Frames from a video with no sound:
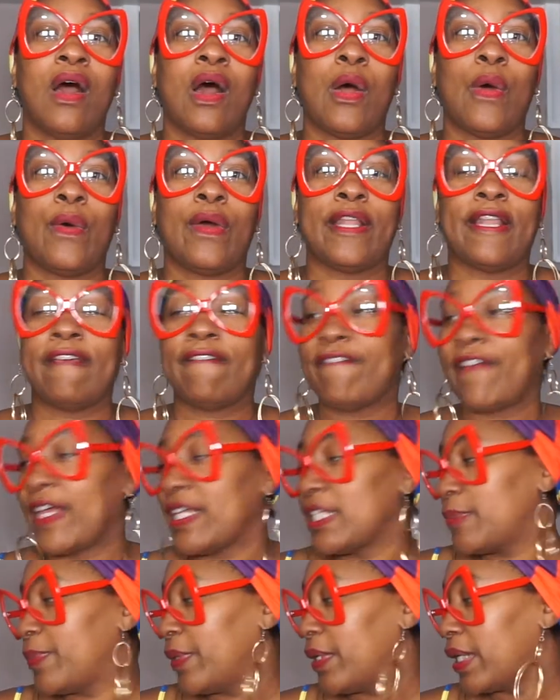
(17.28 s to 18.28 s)
on
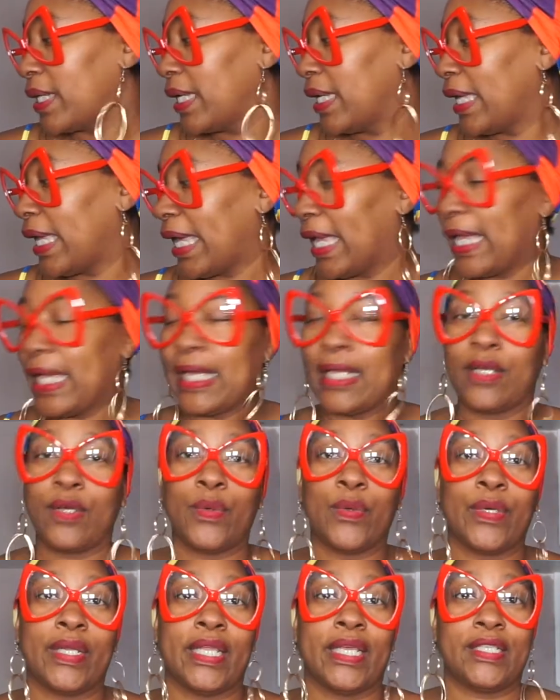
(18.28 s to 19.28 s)
Facebook and
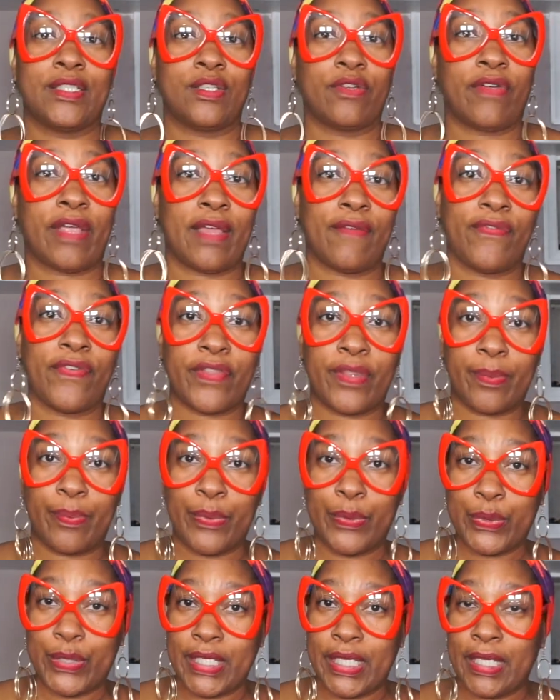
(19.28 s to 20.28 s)
on Instagram for the
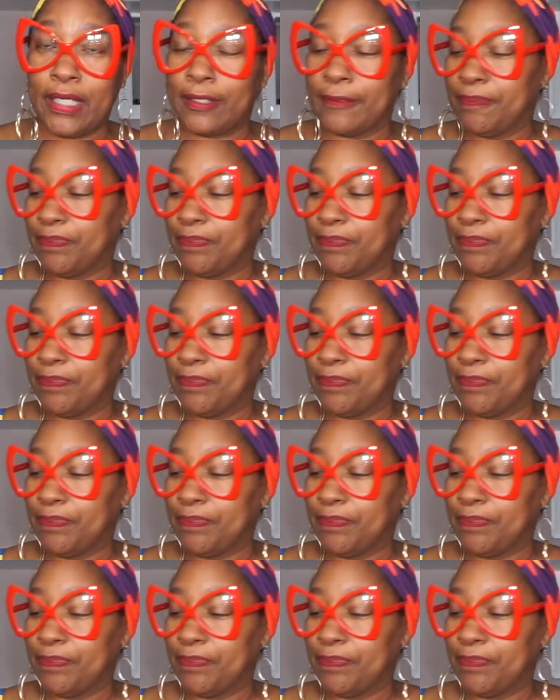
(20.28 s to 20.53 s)
boutique.